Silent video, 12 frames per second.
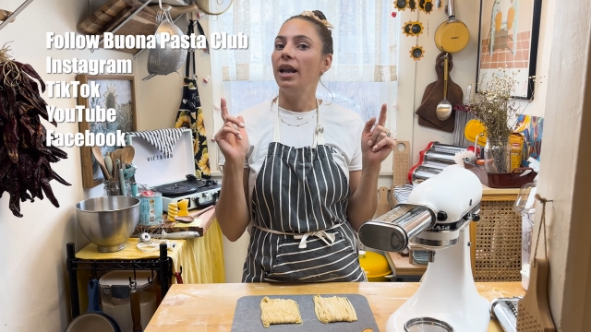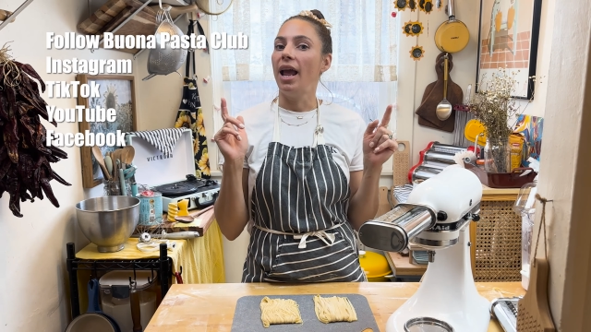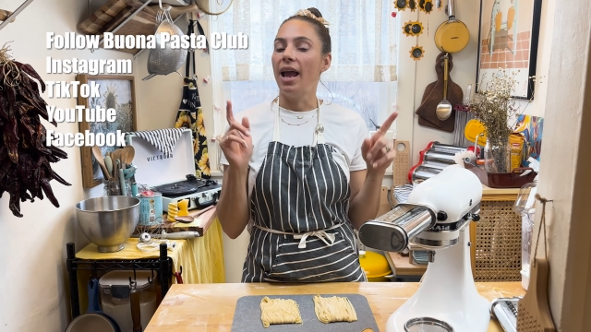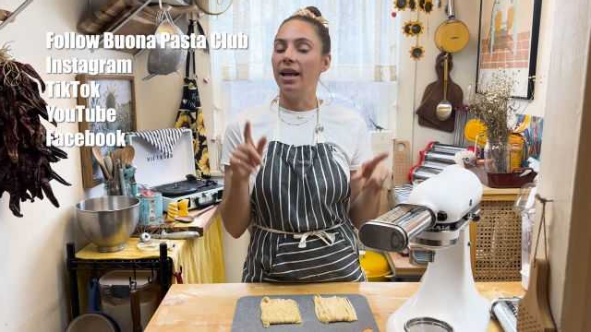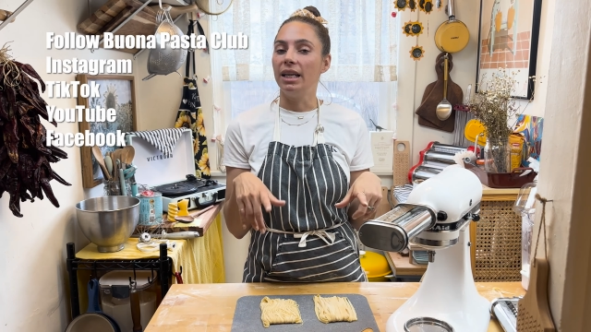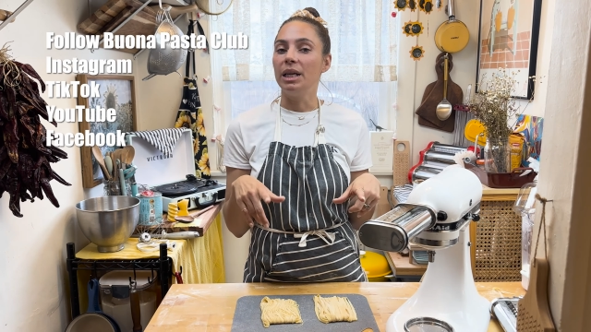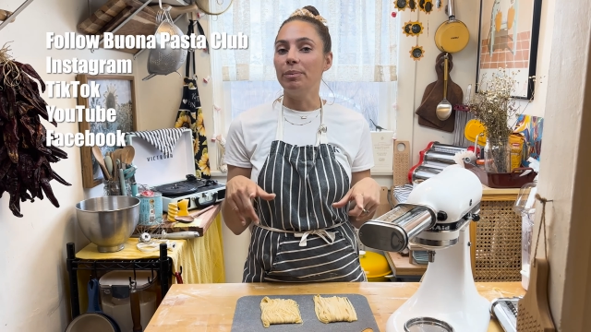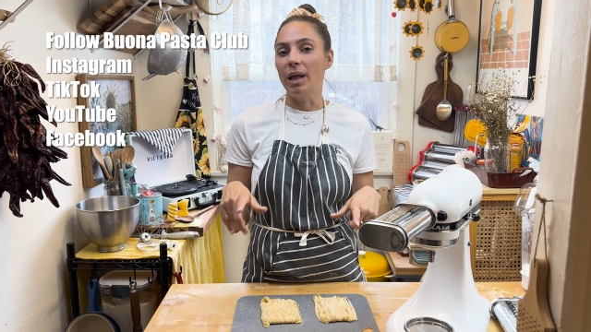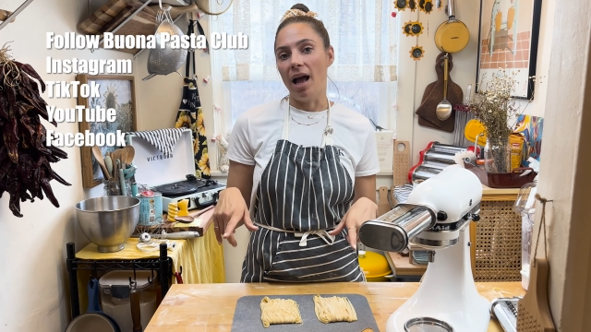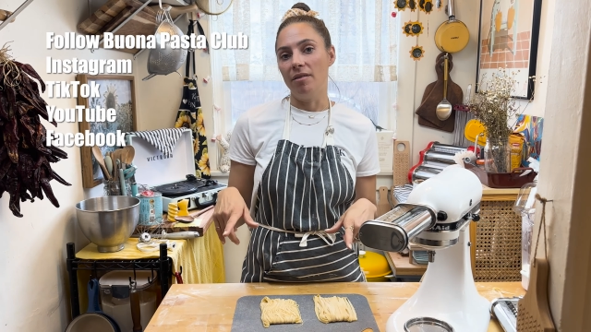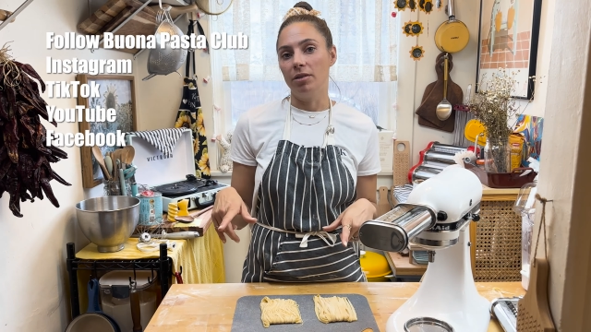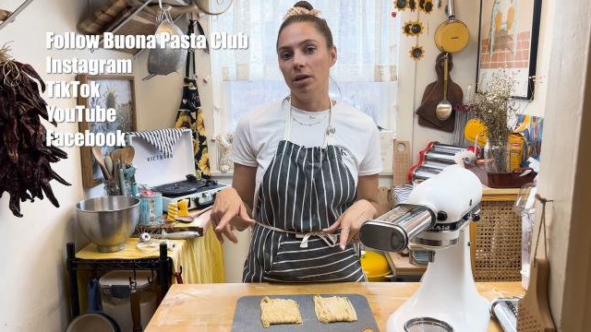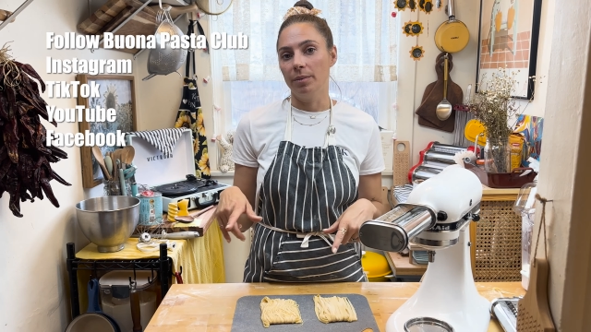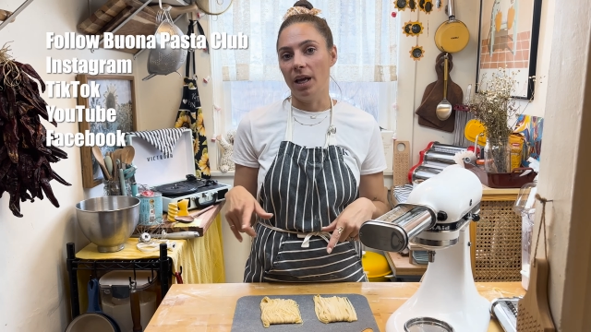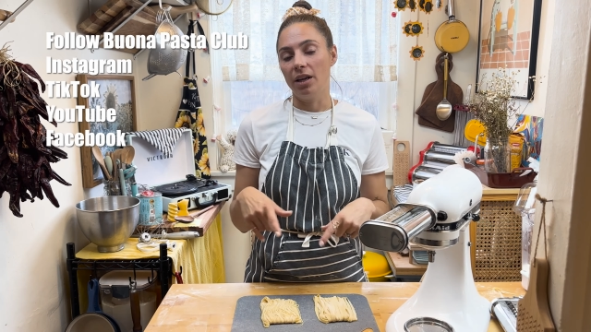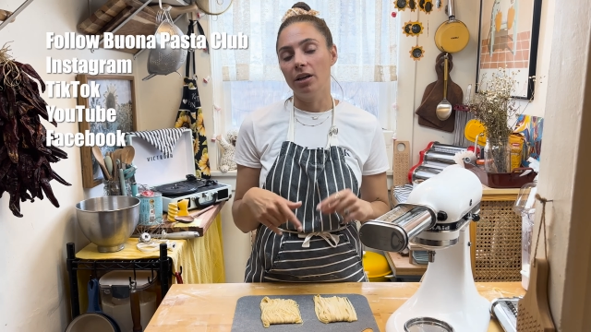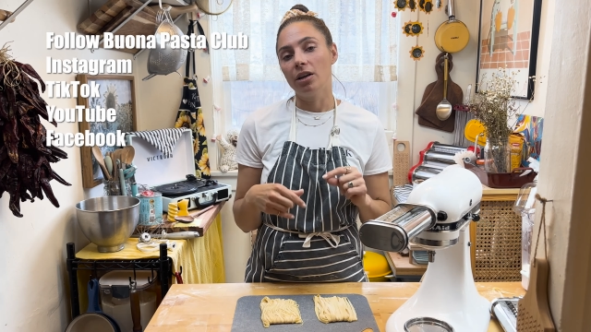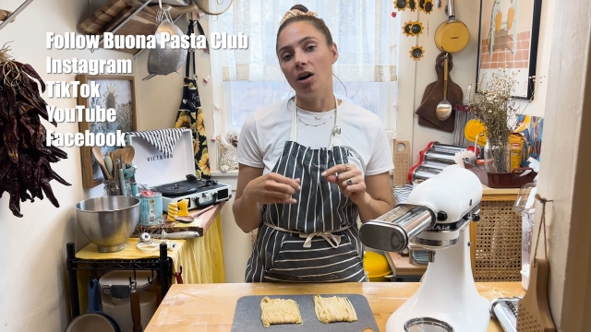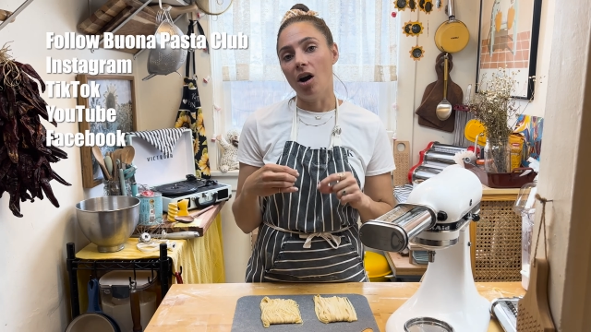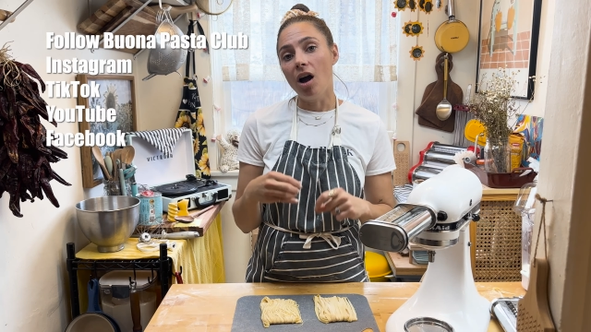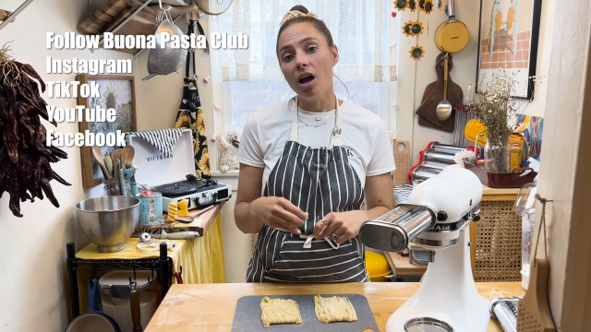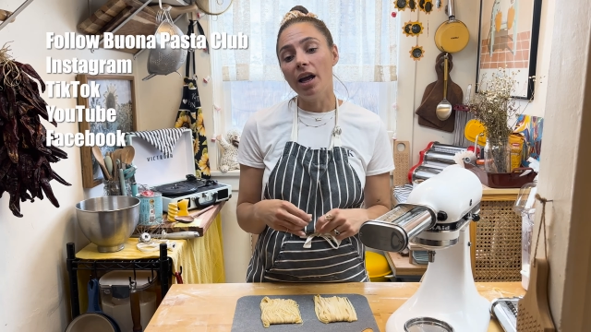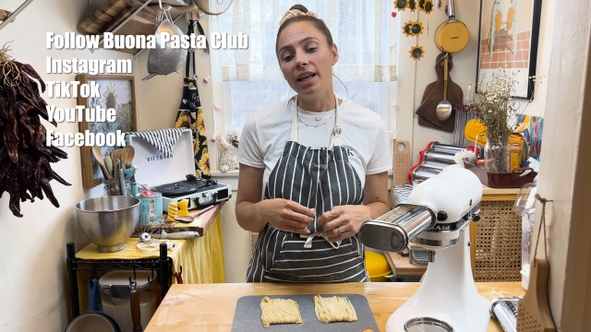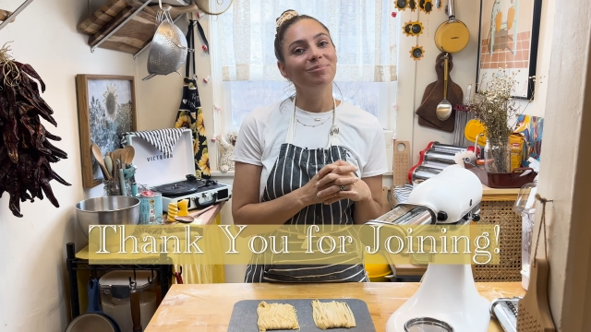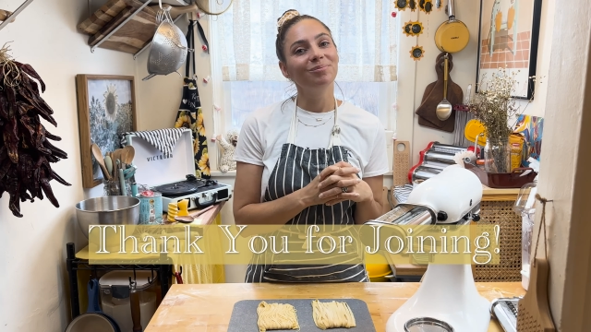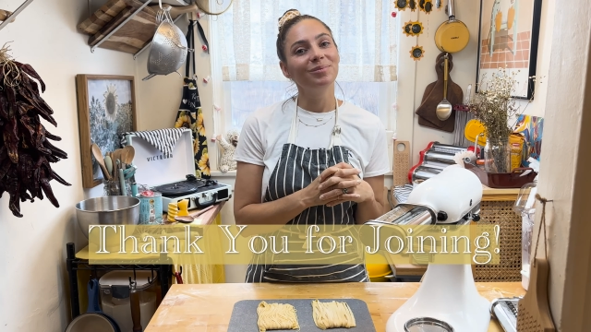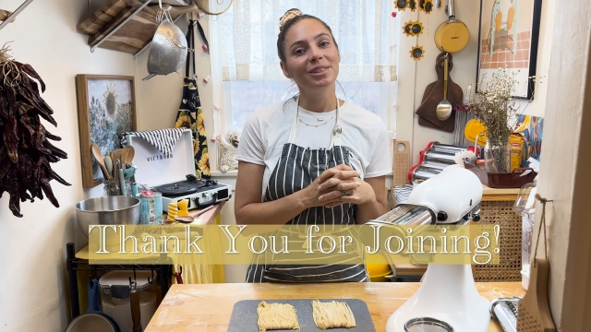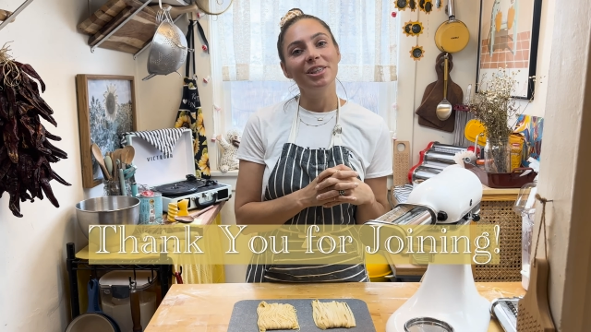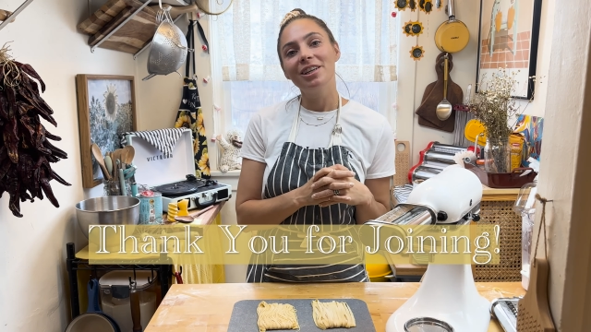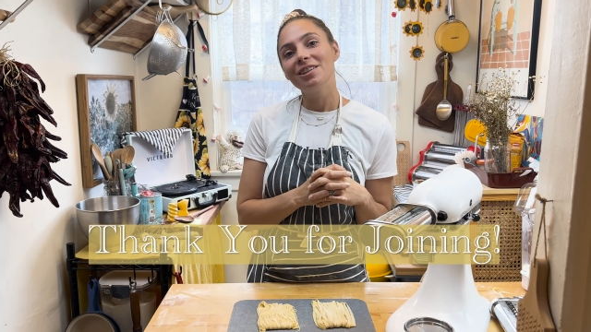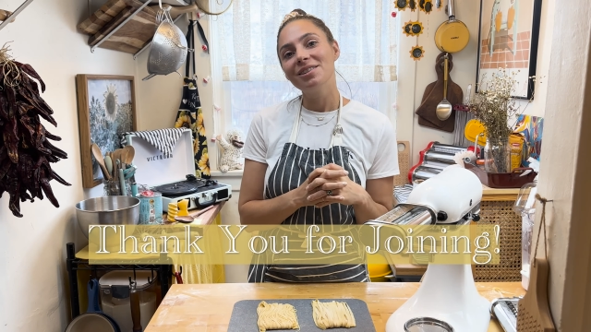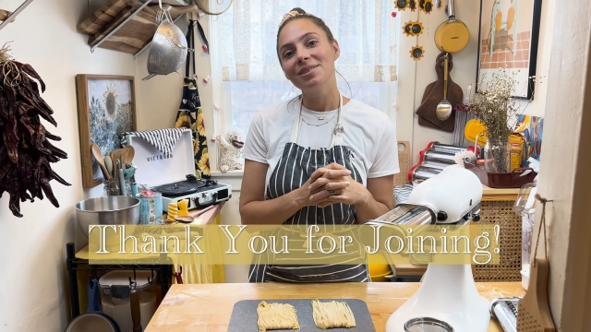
any platform that you're on. Cheers.